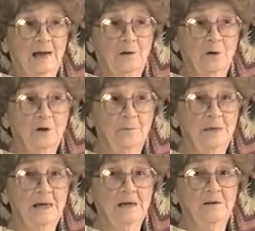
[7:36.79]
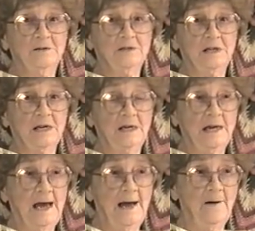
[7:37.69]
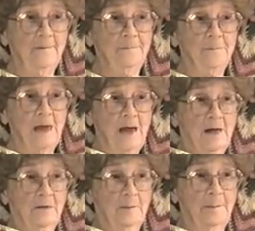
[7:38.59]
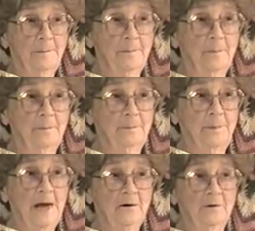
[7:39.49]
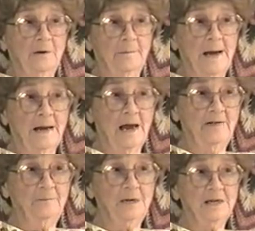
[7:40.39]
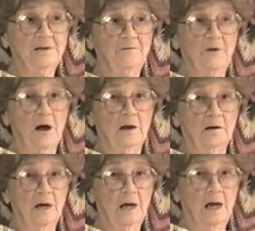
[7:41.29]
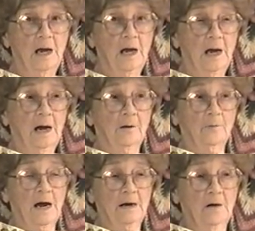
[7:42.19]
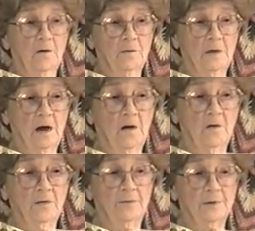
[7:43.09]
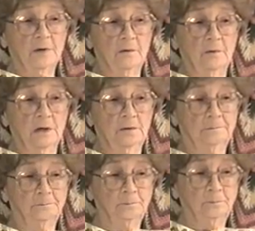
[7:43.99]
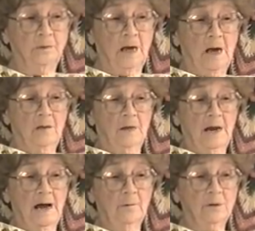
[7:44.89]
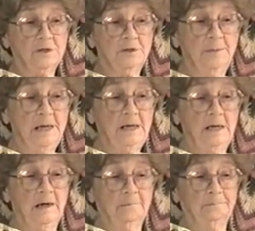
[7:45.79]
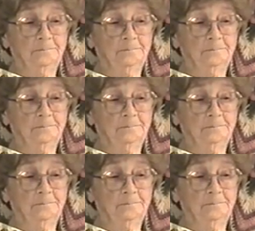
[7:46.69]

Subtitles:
And you can begin to see how the pattern of my life began to follow right on through. That I was to be